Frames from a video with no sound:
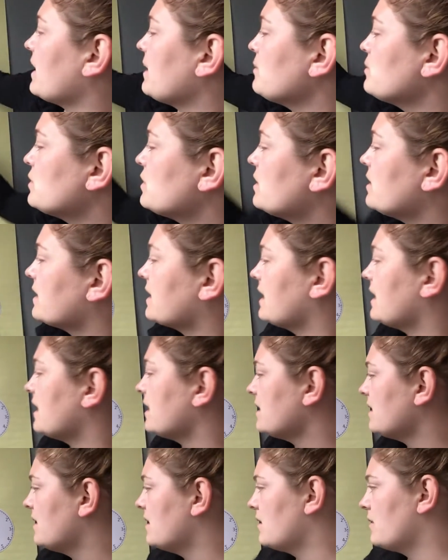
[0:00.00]
I'm
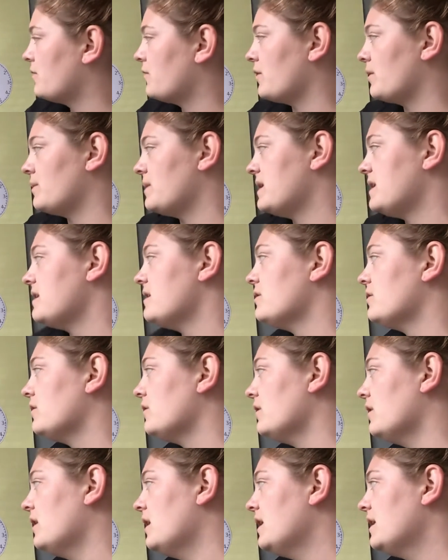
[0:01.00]
looking from
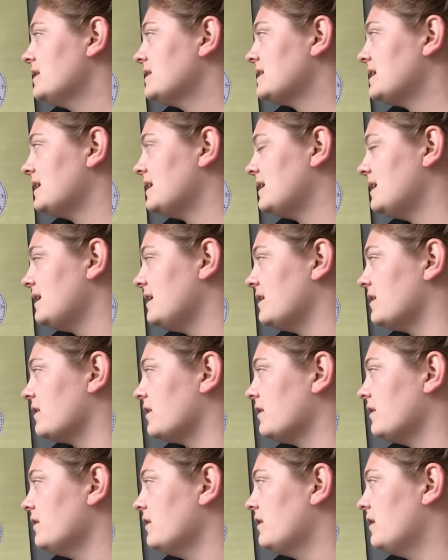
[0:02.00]
here to
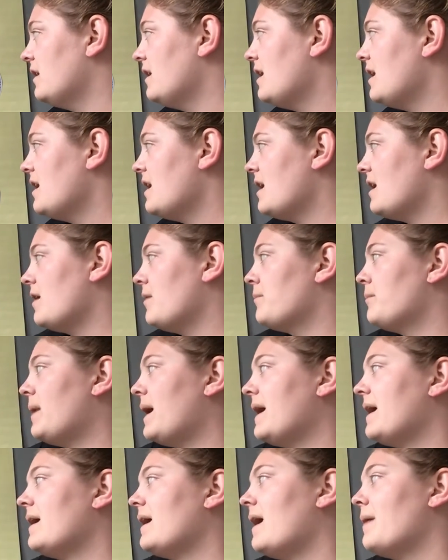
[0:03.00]
here,
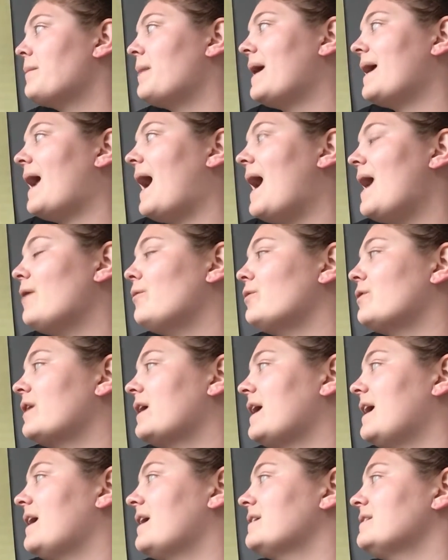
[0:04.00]
my hour
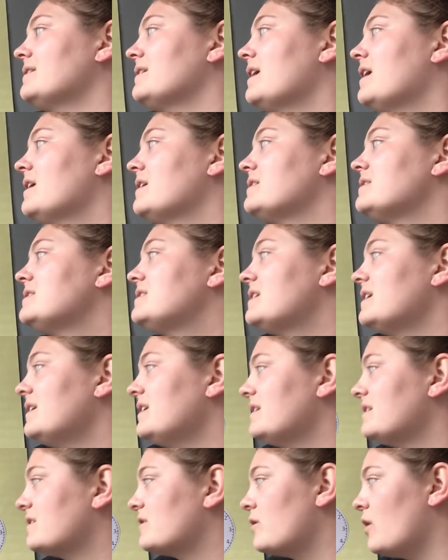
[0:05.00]
hand
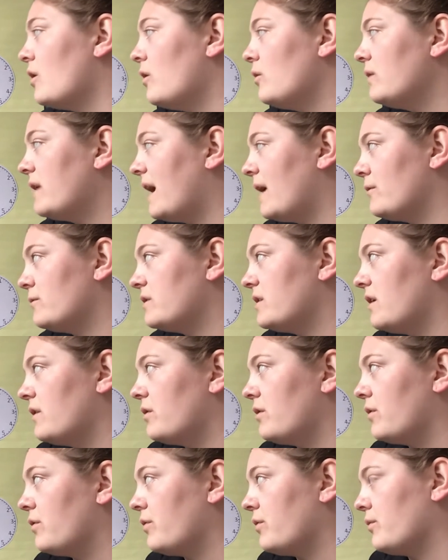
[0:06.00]
didn't go down to
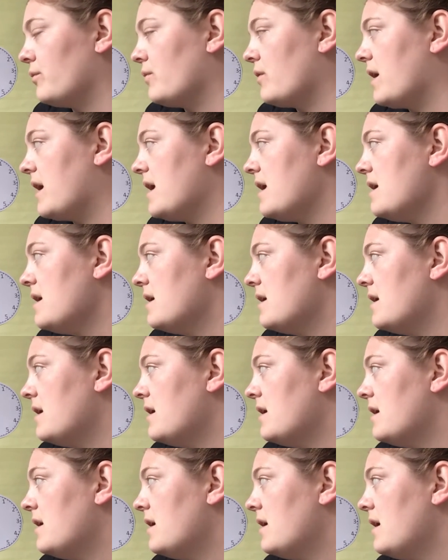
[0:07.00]
the 3.
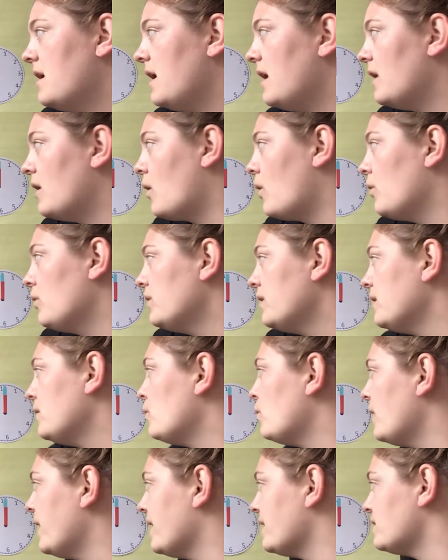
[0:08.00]
It only
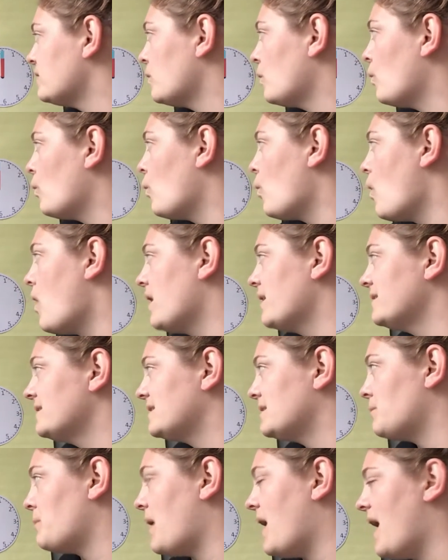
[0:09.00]
went 1
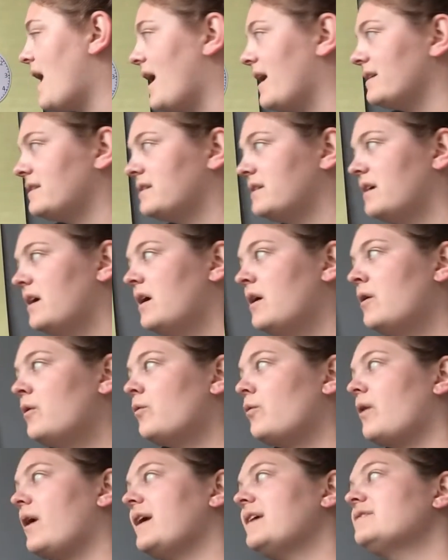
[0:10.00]
spot.
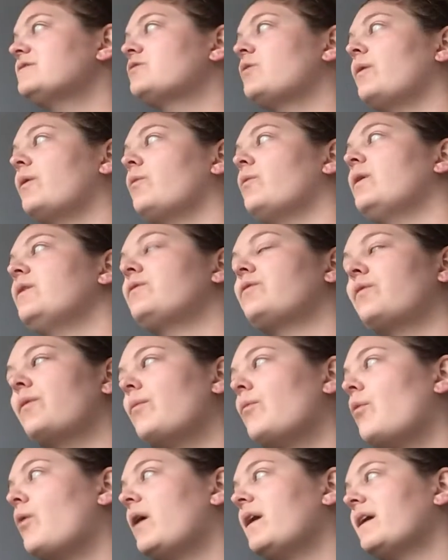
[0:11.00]
right? So it went
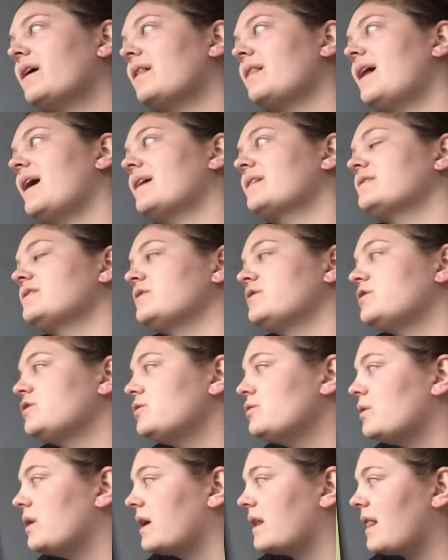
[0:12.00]
from 1 o'clock to
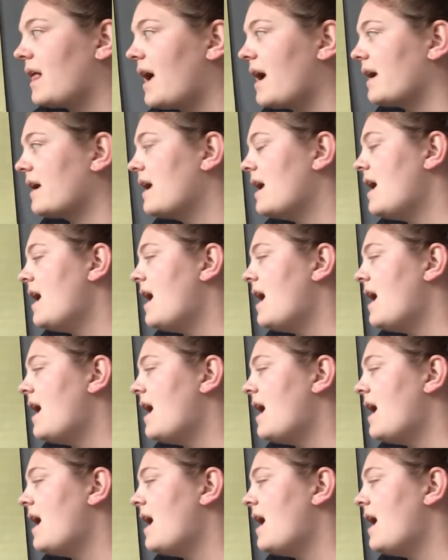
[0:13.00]
2 o'clock